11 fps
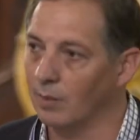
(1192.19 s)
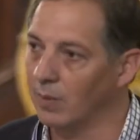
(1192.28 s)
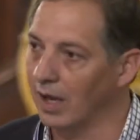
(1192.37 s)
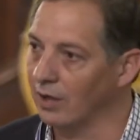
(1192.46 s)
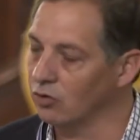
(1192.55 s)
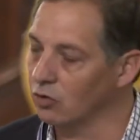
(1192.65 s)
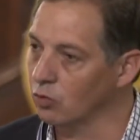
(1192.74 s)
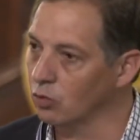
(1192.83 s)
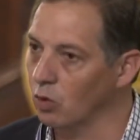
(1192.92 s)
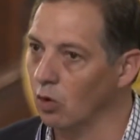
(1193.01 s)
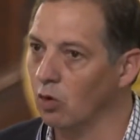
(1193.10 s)
As you
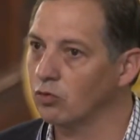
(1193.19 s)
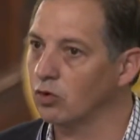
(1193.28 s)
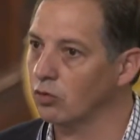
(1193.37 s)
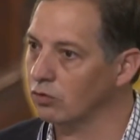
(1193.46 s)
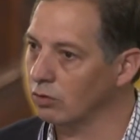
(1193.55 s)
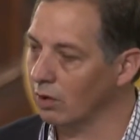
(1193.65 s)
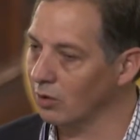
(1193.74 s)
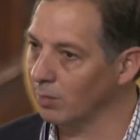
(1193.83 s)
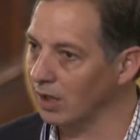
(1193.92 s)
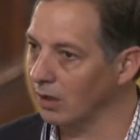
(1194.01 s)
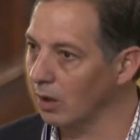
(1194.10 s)
grew old, you're
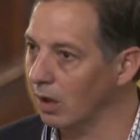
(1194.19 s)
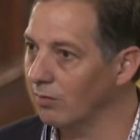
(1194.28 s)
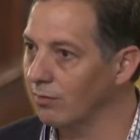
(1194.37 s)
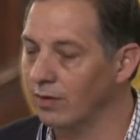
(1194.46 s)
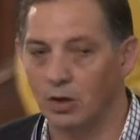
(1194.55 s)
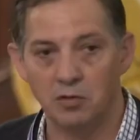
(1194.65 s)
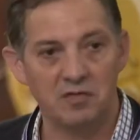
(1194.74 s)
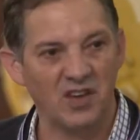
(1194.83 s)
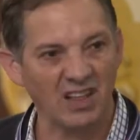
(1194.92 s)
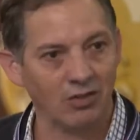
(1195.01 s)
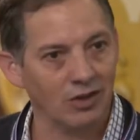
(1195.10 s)
surrounded by love. They
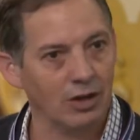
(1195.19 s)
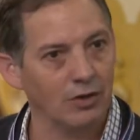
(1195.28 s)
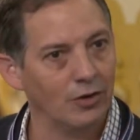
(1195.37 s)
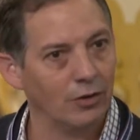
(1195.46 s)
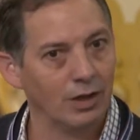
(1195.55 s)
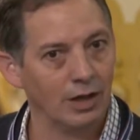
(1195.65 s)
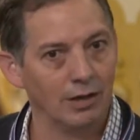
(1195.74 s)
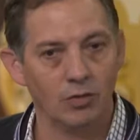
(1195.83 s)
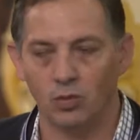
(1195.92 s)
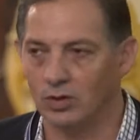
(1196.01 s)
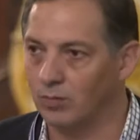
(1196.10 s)
invested in their
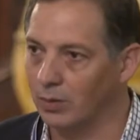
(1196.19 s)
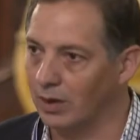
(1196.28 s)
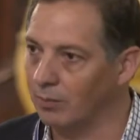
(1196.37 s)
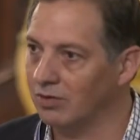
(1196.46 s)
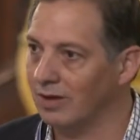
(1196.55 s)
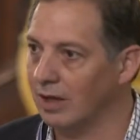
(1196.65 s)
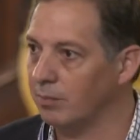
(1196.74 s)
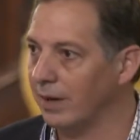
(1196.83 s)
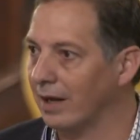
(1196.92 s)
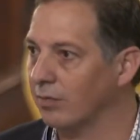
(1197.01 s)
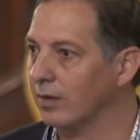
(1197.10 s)
kids, which probably is not a
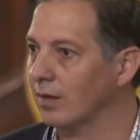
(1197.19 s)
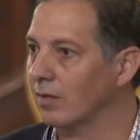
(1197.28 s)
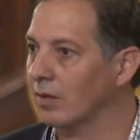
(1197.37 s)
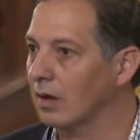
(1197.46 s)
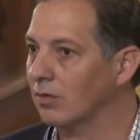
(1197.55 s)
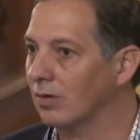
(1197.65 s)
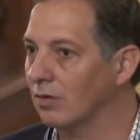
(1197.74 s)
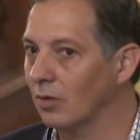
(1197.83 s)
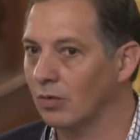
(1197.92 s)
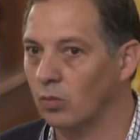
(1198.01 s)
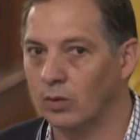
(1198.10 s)
bad thing to
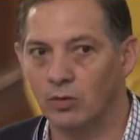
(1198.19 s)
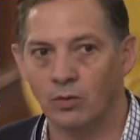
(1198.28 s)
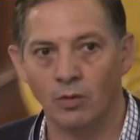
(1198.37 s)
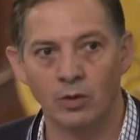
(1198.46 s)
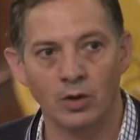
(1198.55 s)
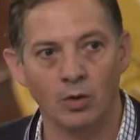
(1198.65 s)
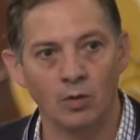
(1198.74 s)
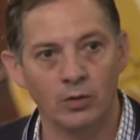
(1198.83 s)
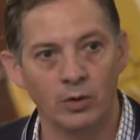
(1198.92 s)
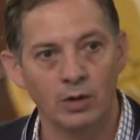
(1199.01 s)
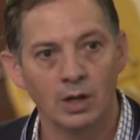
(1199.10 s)
do as we're growing
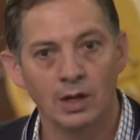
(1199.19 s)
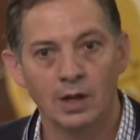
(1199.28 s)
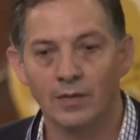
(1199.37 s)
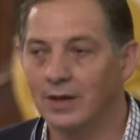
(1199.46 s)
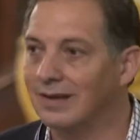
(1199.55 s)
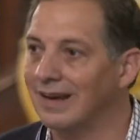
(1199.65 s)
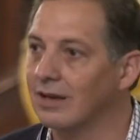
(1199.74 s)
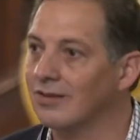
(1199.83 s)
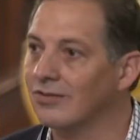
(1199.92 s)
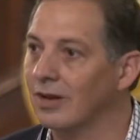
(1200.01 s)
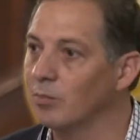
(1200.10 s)
older. And they tended
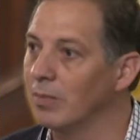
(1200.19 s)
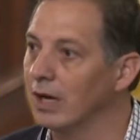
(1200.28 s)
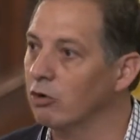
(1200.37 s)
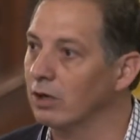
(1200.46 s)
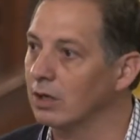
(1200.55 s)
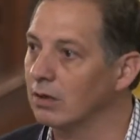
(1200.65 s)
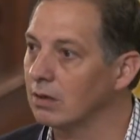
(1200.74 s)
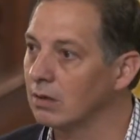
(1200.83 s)
to stay married.